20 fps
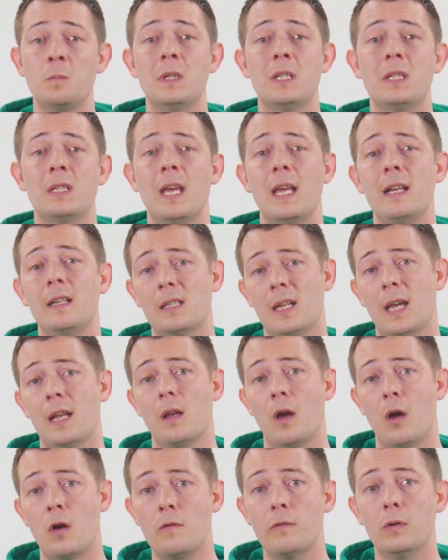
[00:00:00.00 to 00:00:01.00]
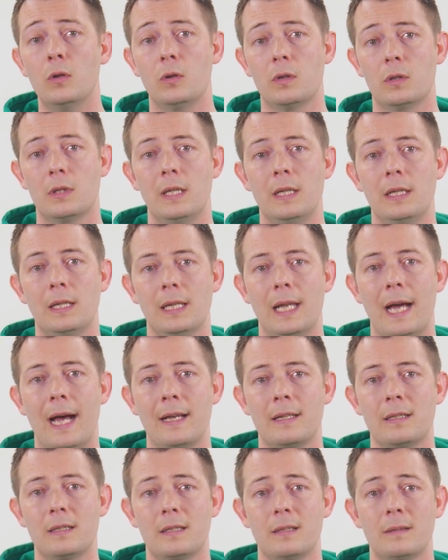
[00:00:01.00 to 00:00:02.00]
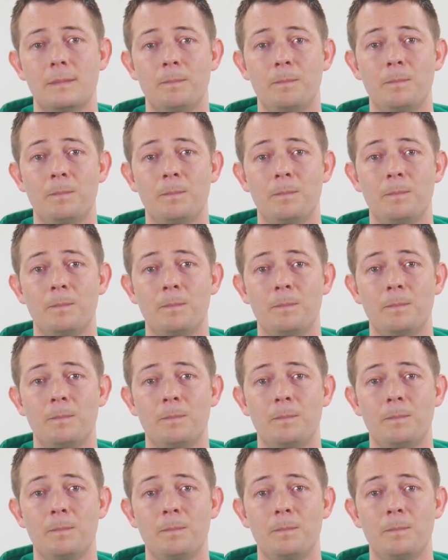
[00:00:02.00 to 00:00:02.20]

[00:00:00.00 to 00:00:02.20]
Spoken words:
mistakes get overlooked in class.